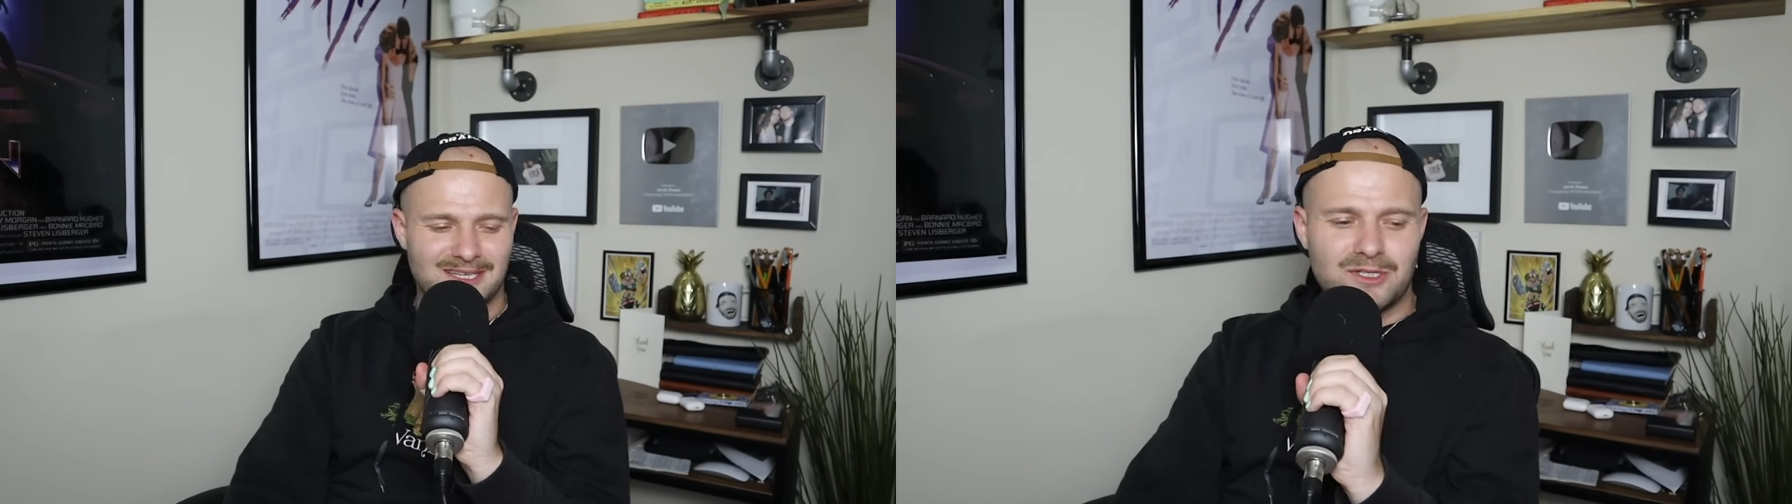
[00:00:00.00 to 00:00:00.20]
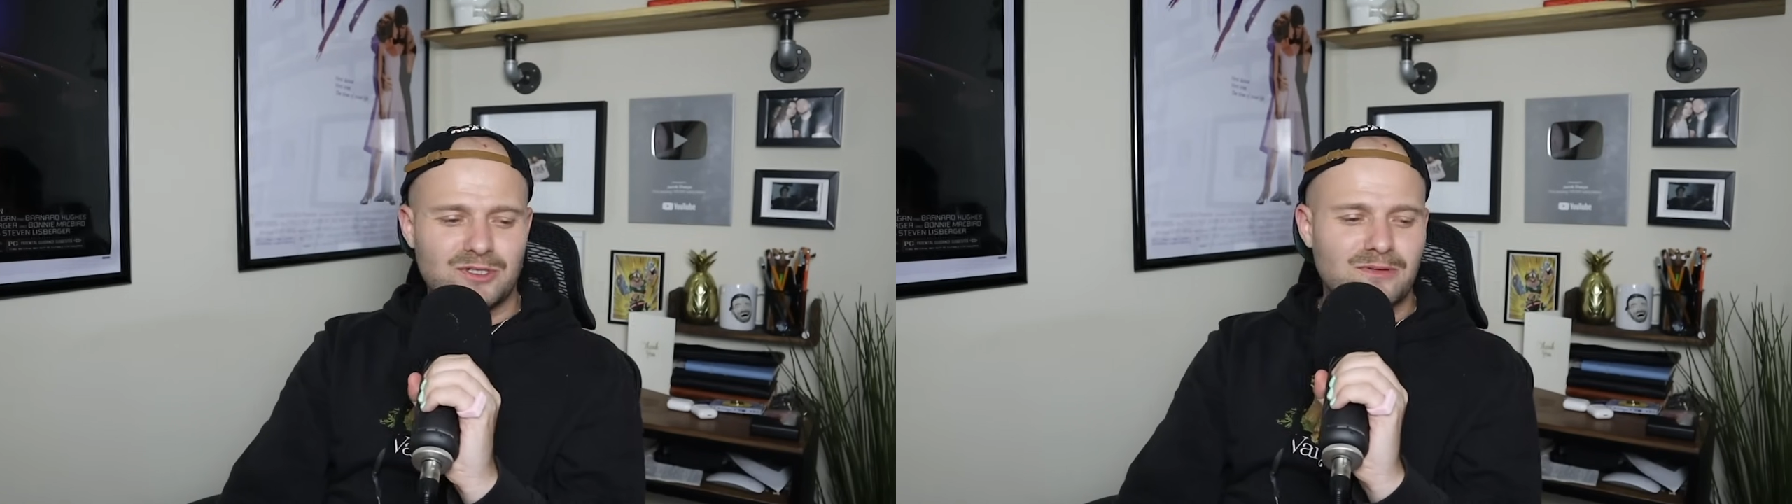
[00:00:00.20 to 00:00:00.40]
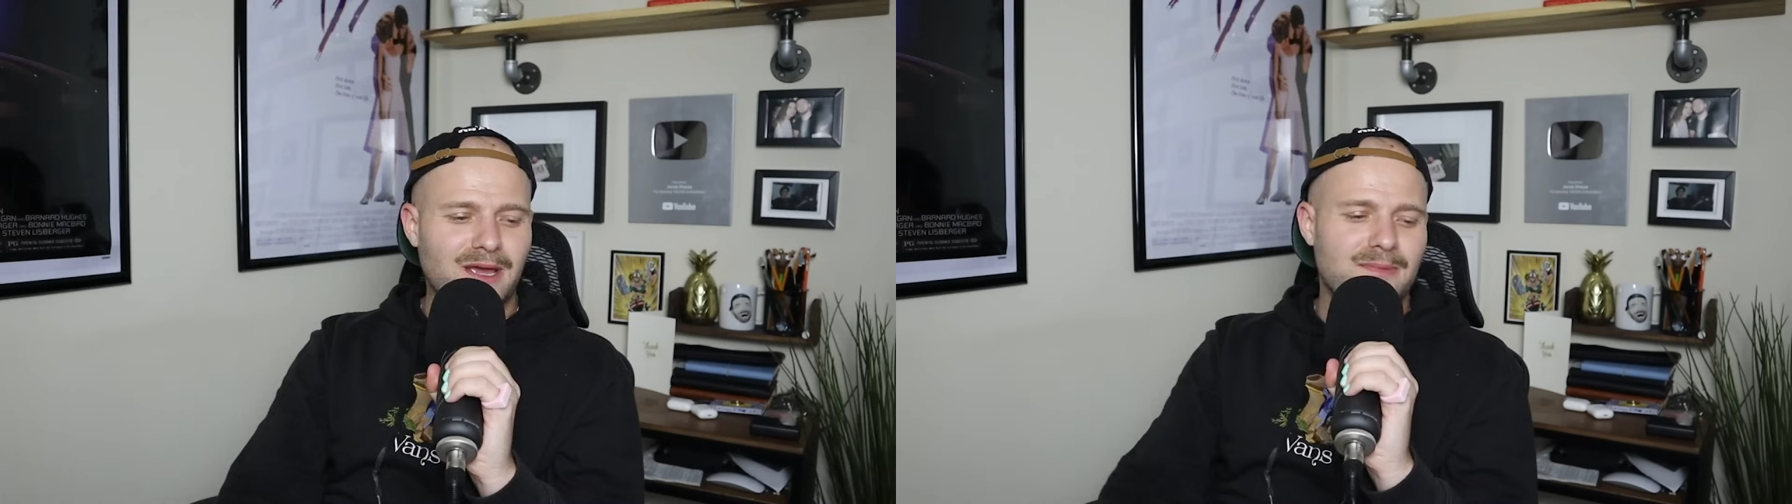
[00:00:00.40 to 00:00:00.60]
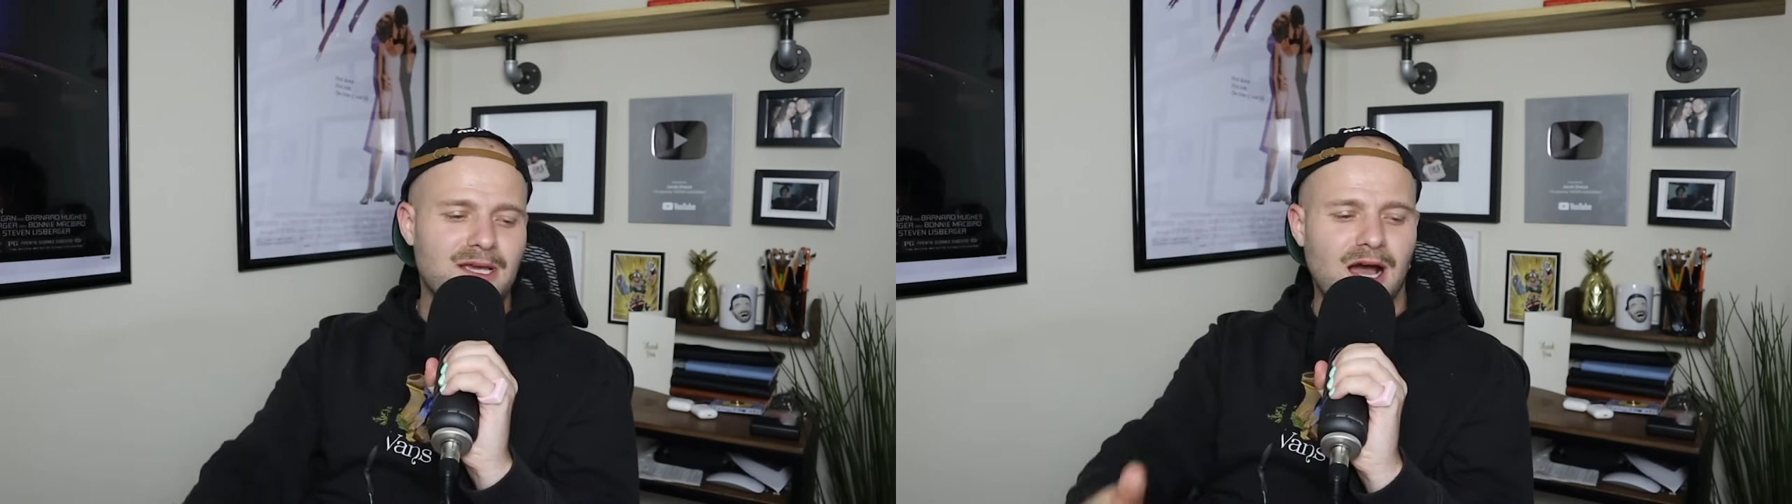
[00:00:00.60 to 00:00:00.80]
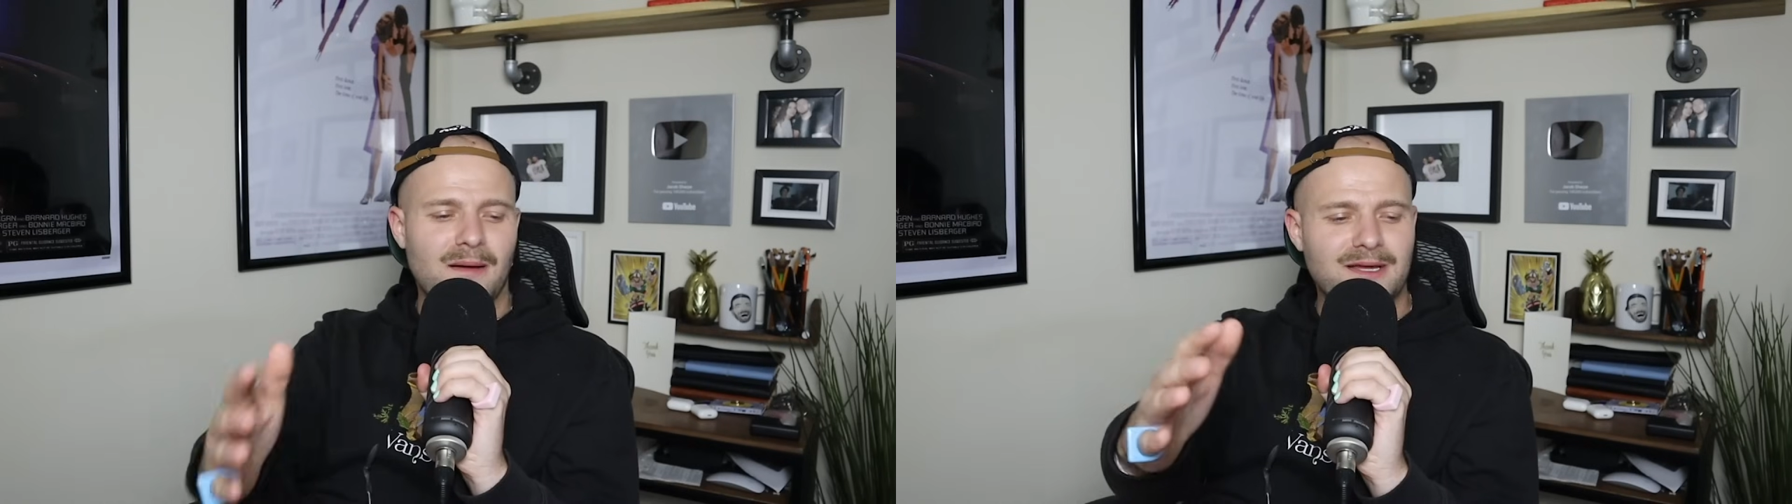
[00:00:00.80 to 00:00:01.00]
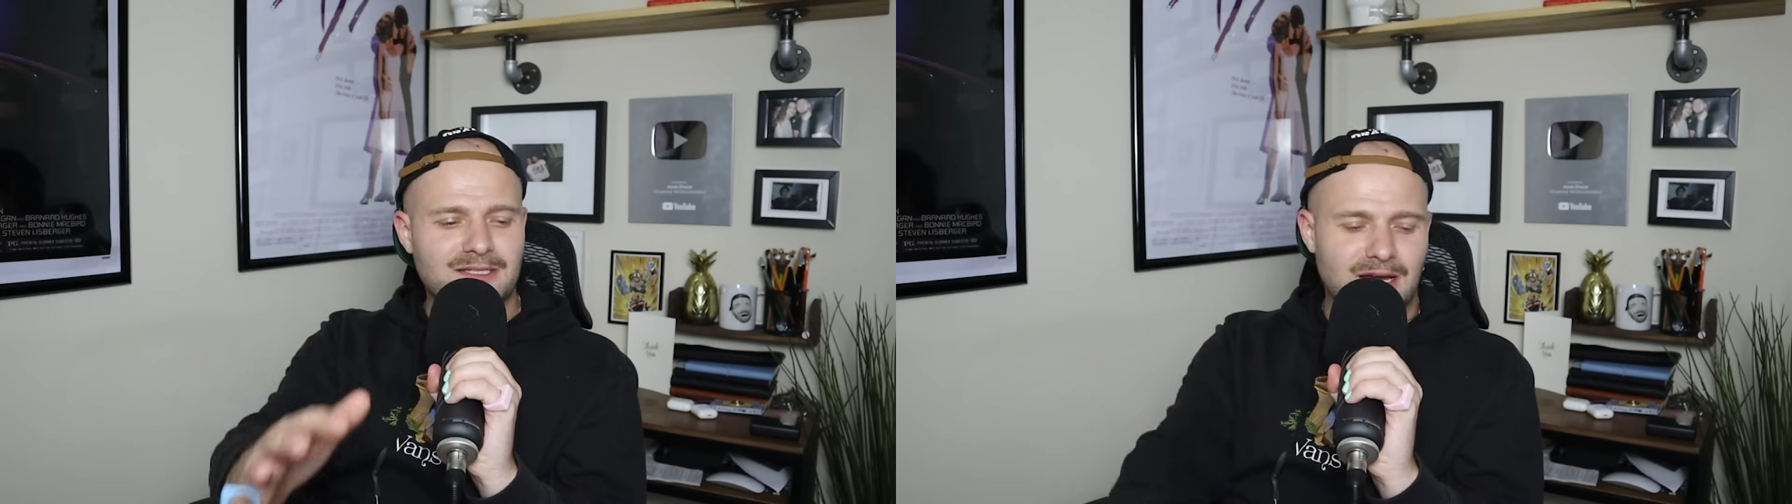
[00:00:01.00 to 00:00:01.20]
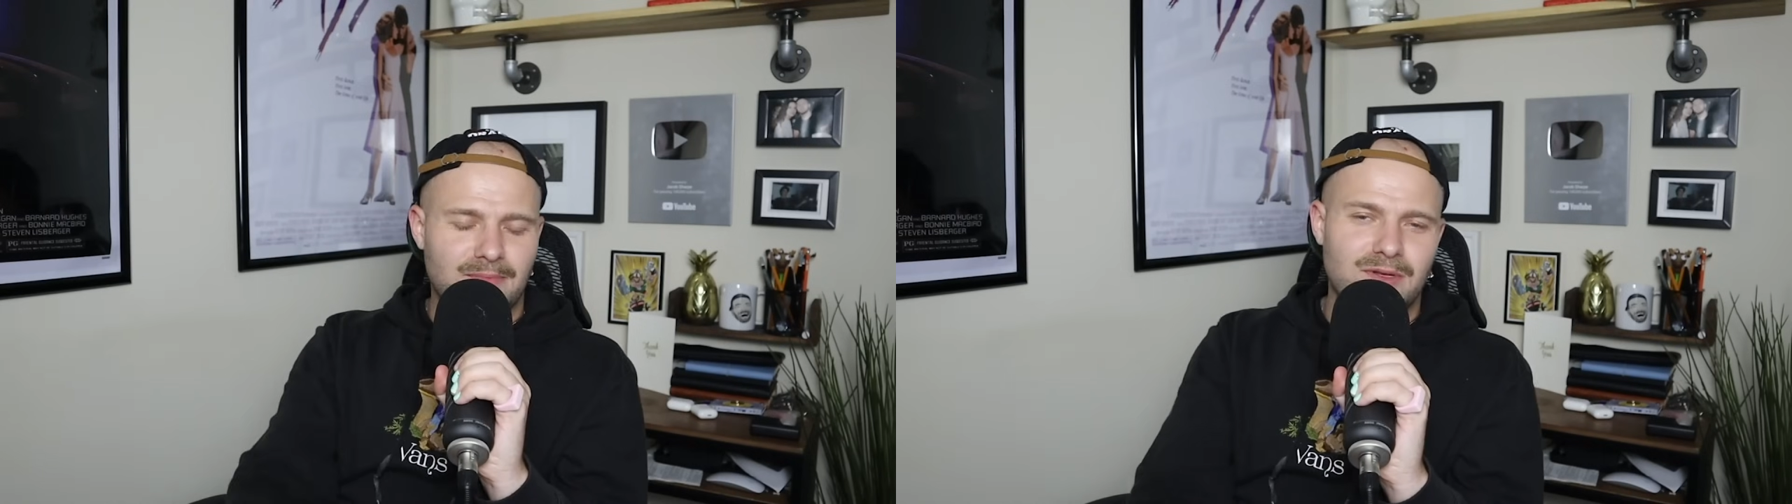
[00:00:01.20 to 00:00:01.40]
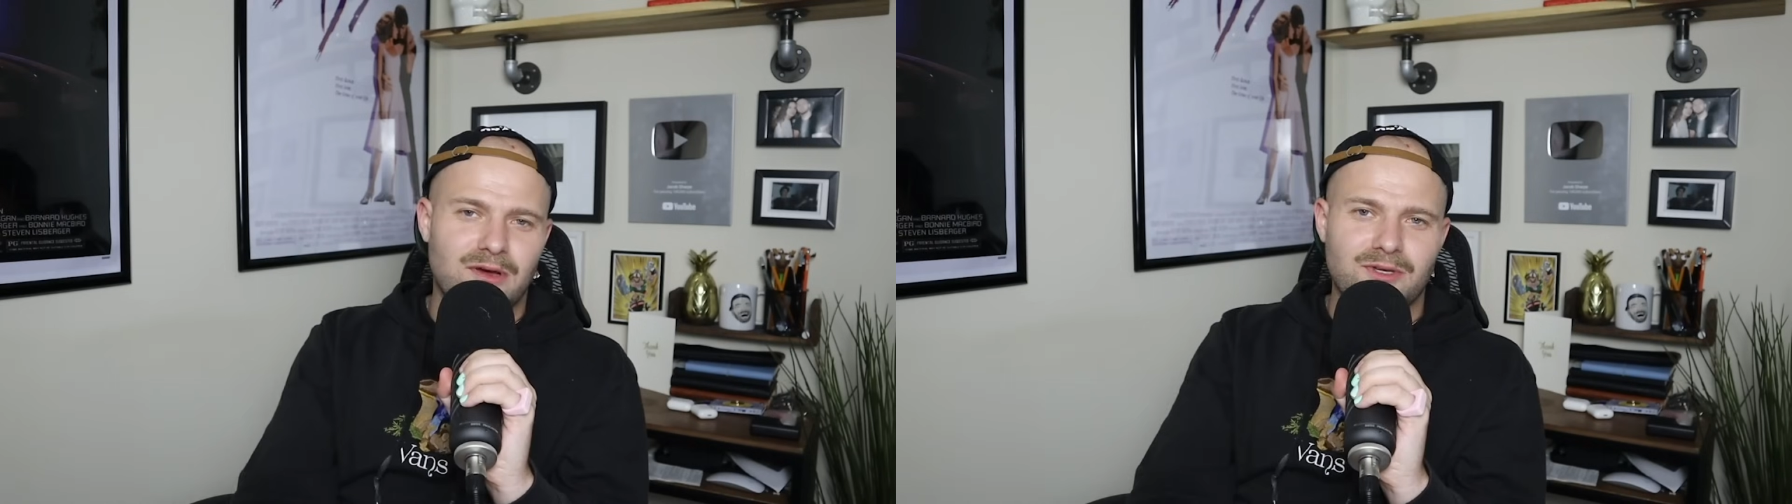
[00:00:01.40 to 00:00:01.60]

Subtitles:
But dude, maybe comment down below